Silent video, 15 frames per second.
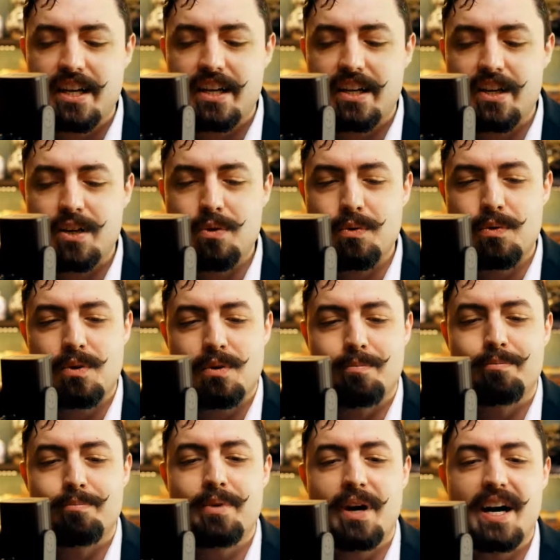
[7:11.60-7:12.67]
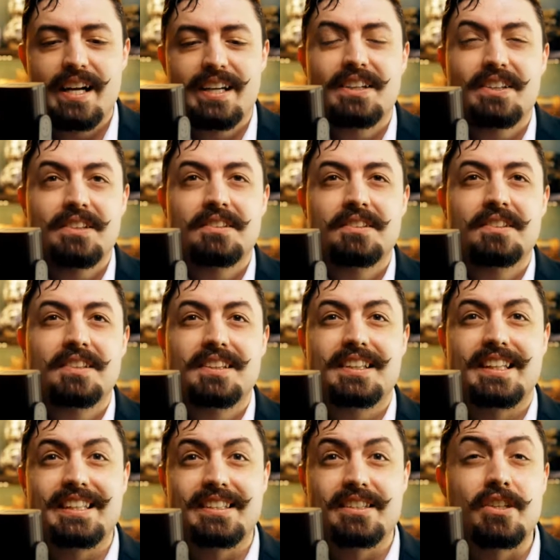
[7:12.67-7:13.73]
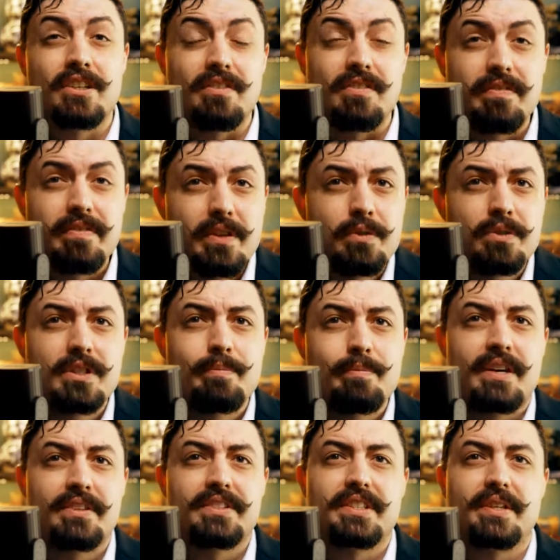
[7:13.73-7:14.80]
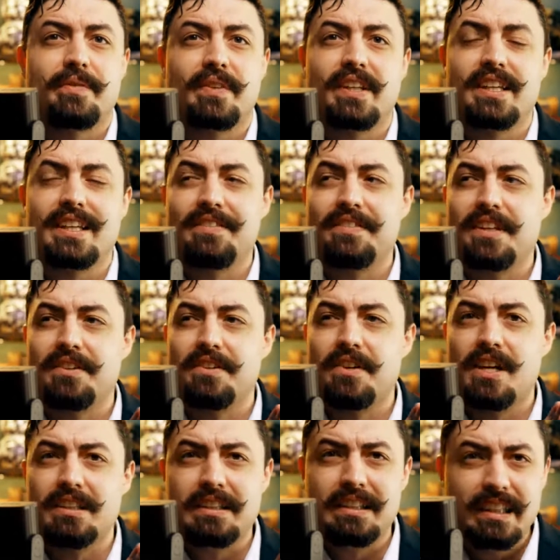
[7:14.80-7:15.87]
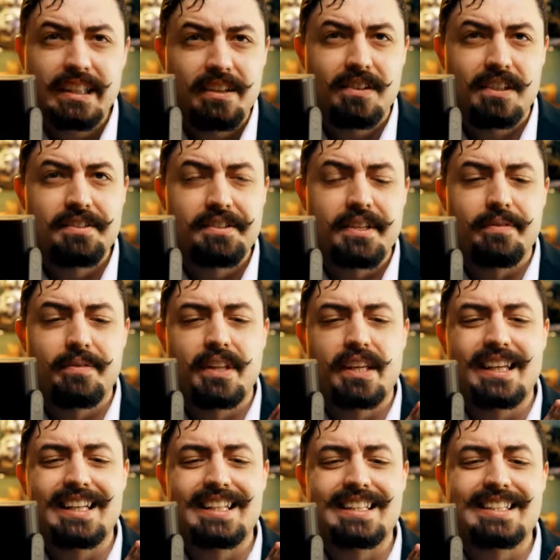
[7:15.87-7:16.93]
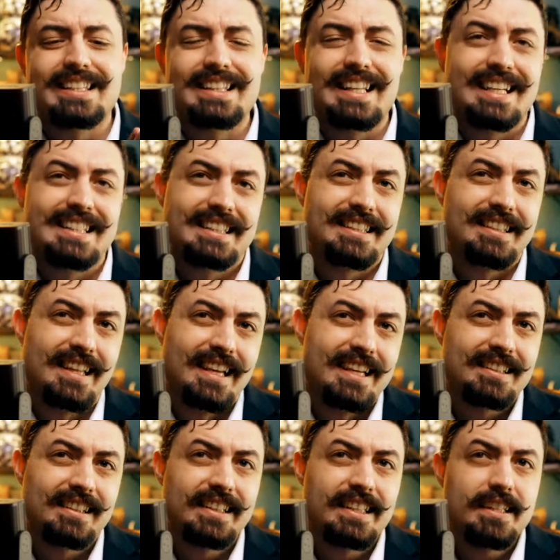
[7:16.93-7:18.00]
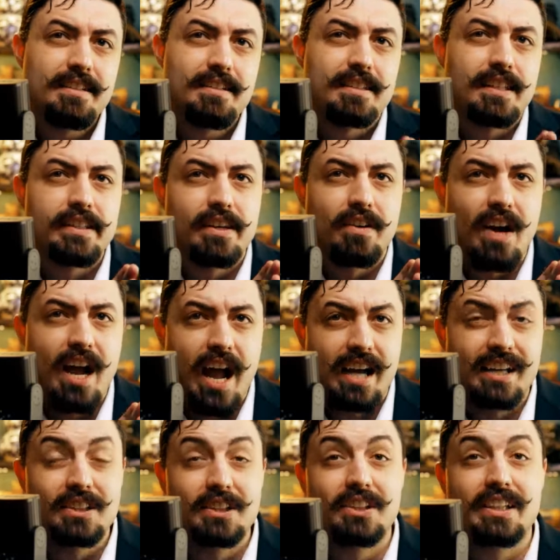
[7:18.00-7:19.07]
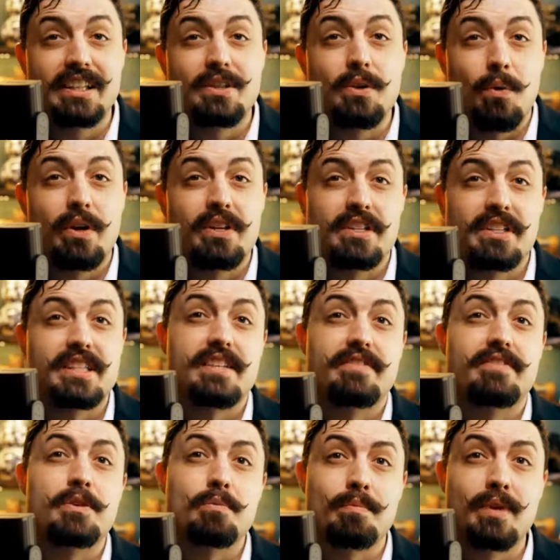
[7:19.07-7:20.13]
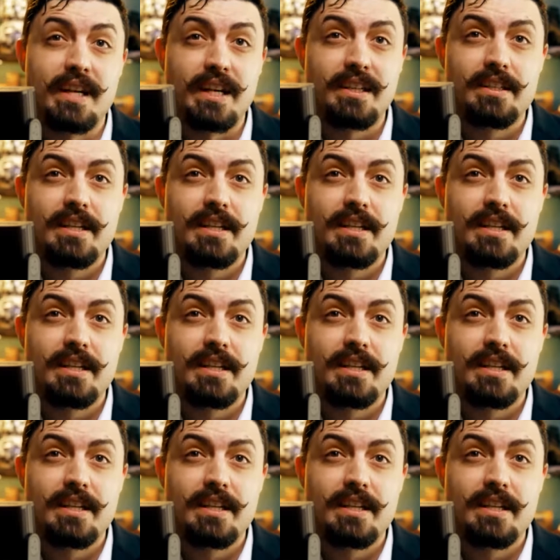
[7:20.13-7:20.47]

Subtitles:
your buyer is confused about something, if they're not clear on something, it's less likely that they're actually going to give you money